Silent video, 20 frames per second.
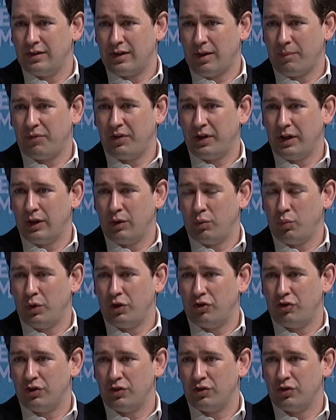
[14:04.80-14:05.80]
something
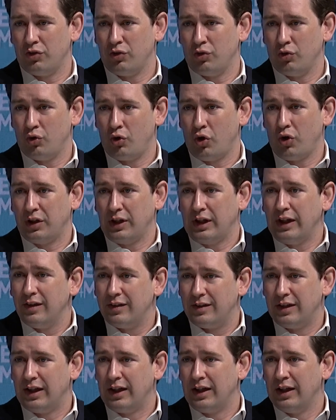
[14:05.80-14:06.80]
which is not
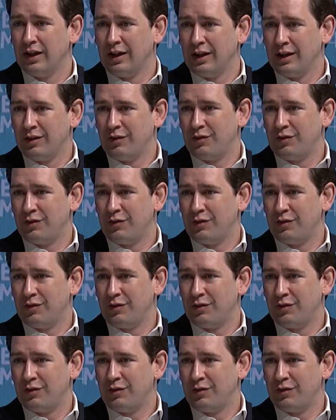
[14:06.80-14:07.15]
easy